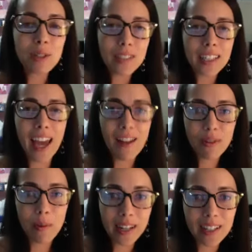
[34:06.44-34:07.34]
it's like
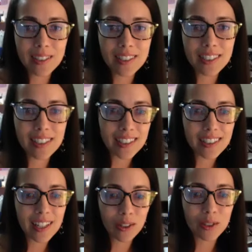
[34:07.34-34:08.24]
everybody else in
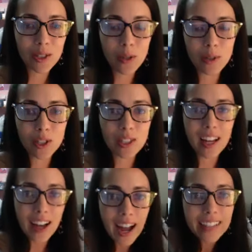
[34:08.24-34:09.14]
sales knew, it's just
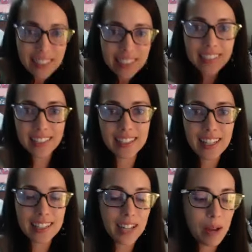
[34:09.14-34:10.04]
I didn't at
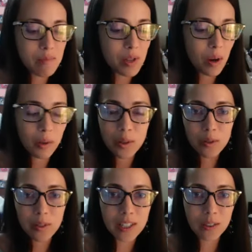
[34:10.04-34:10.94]
that time. So you
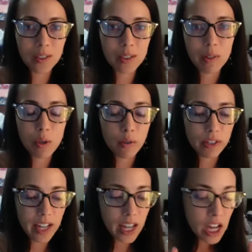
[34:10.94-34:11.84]
get to learn something new every
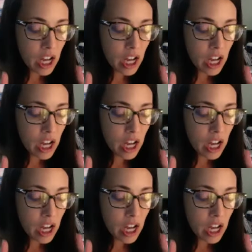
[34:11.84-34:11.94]
day.